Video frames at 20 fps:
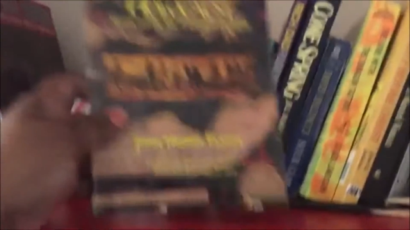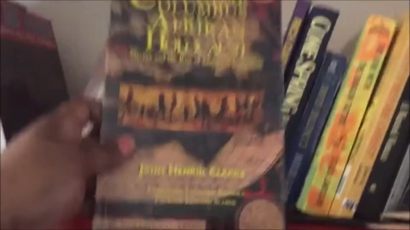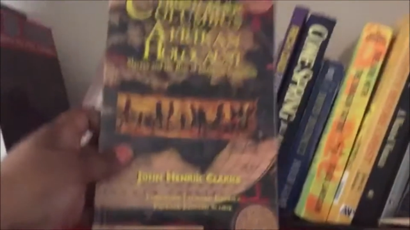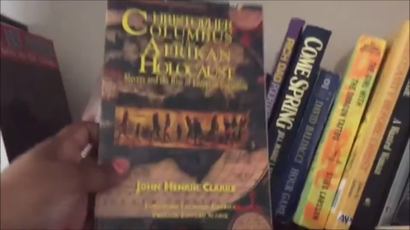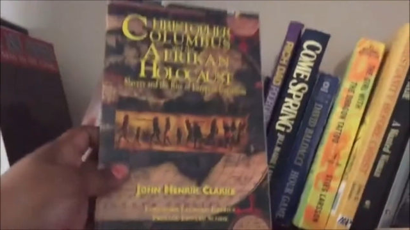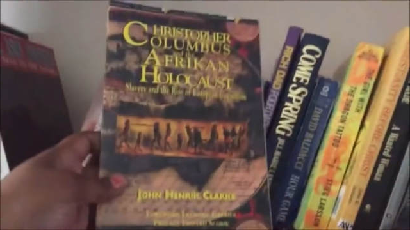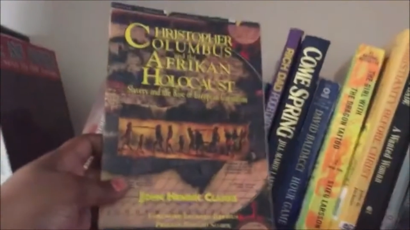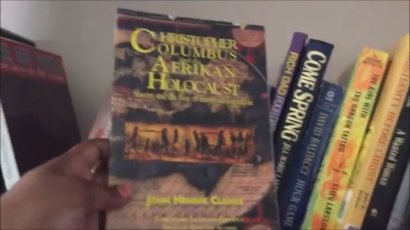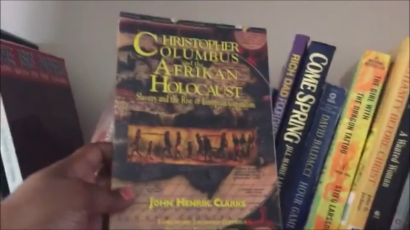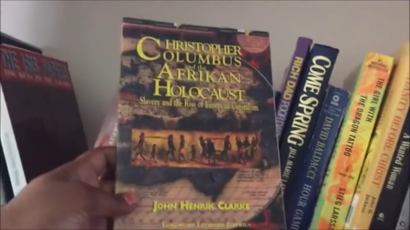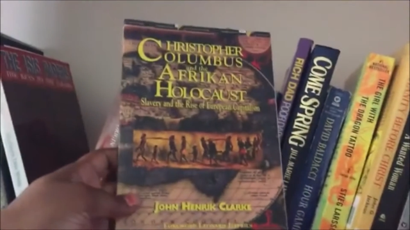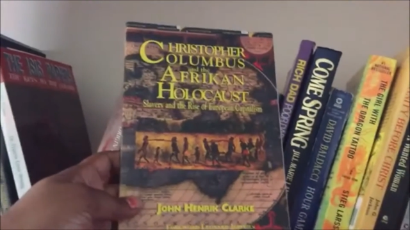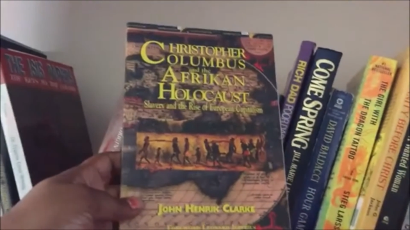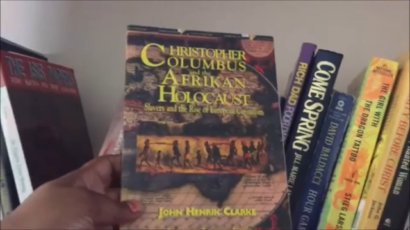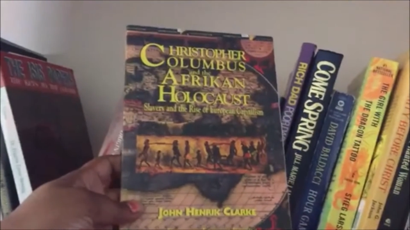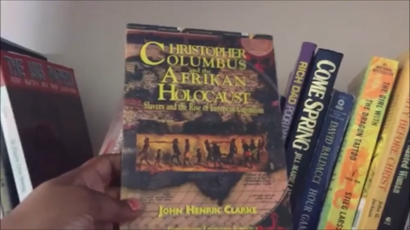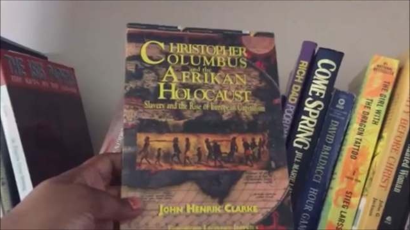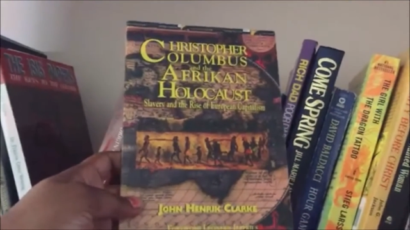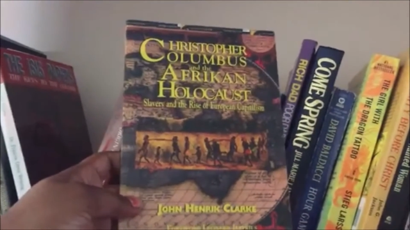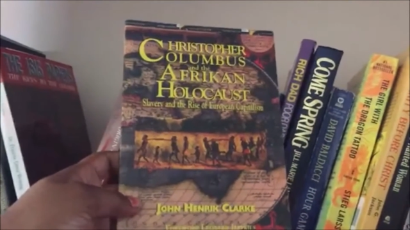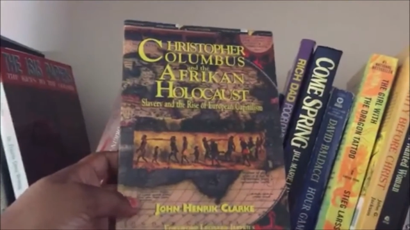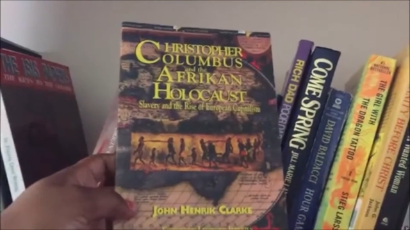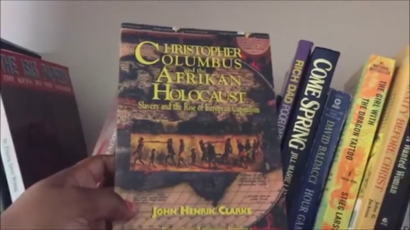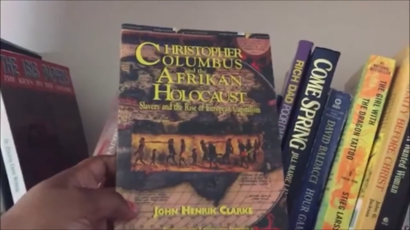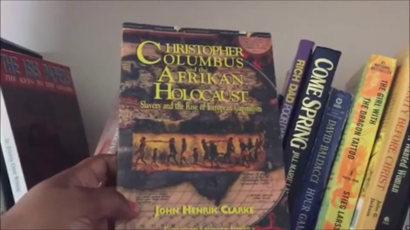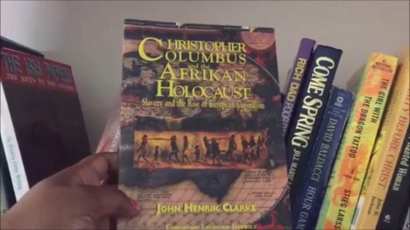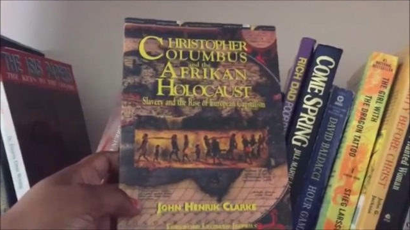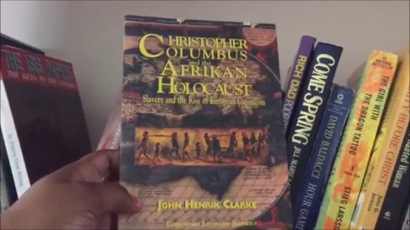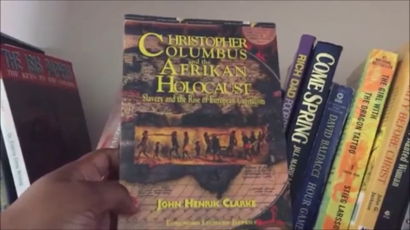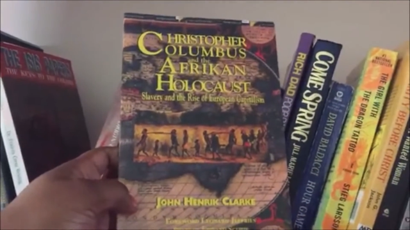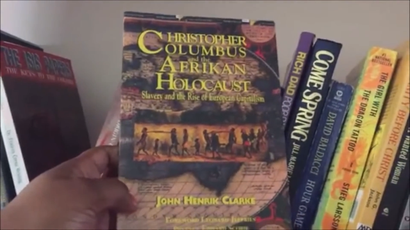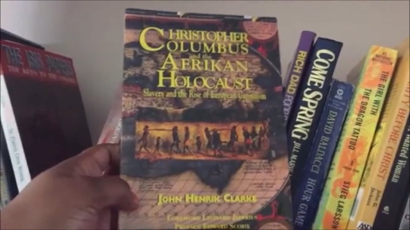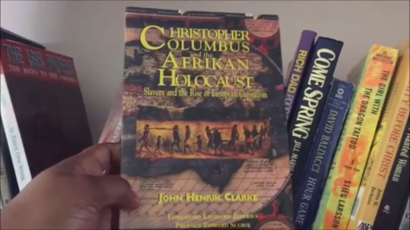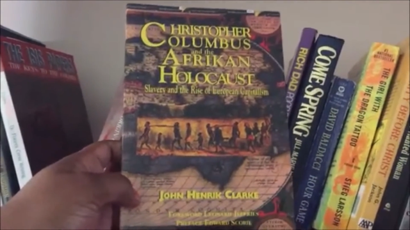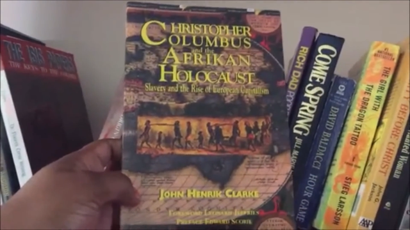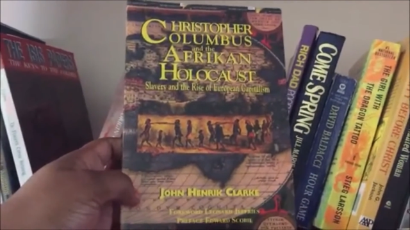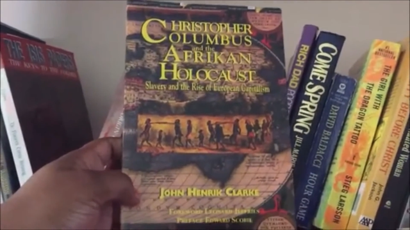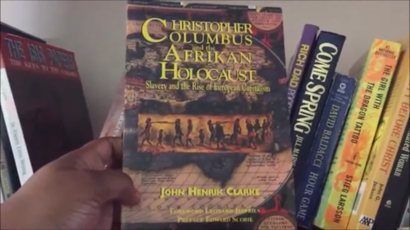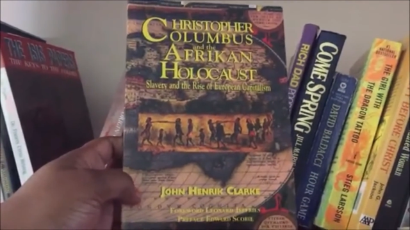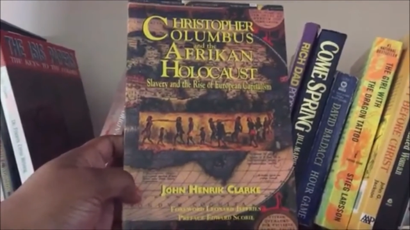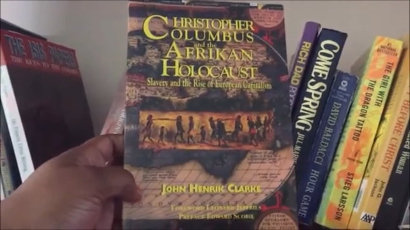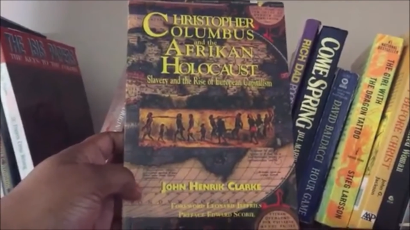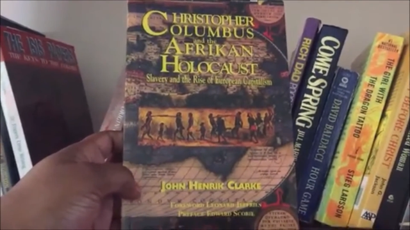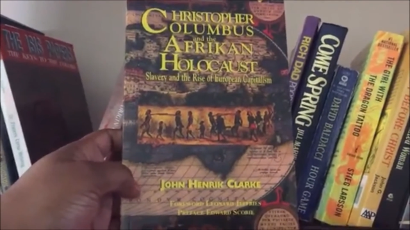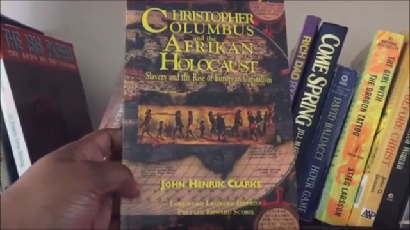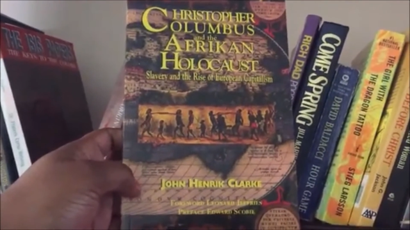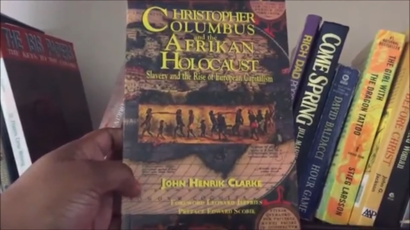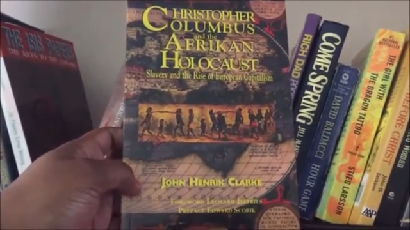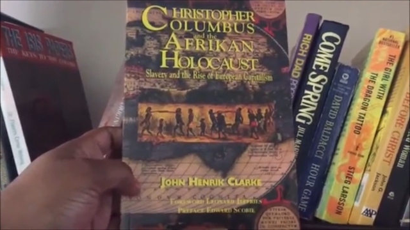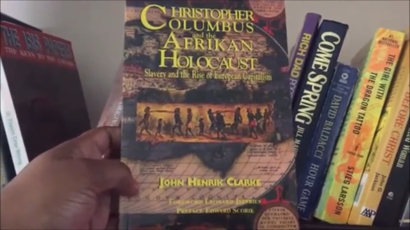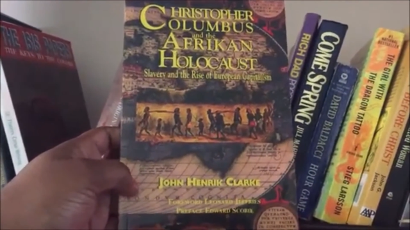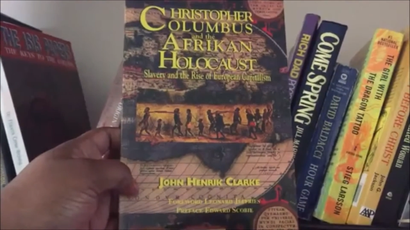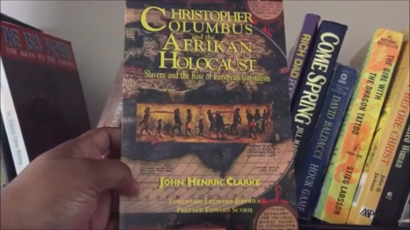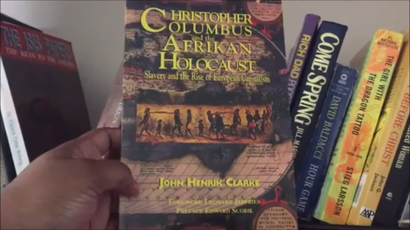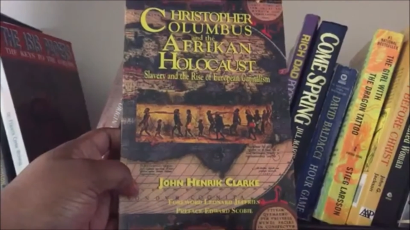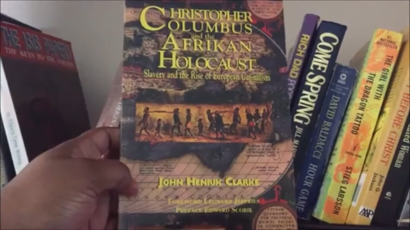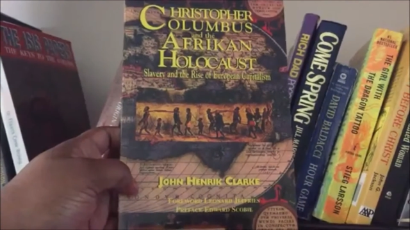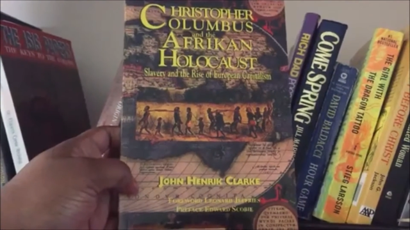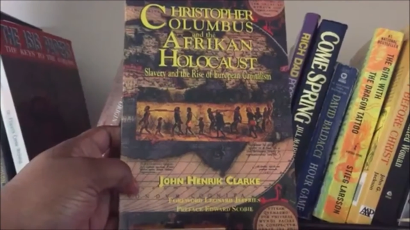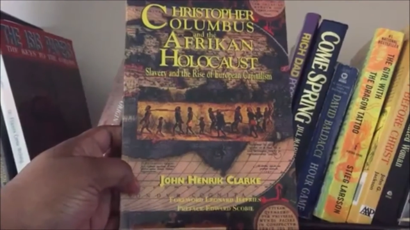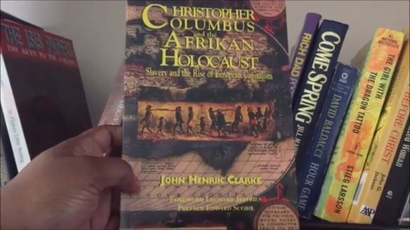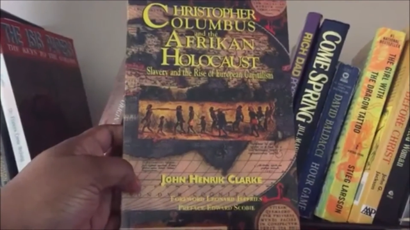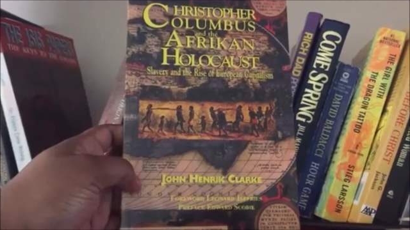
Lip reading: (no speaker visible)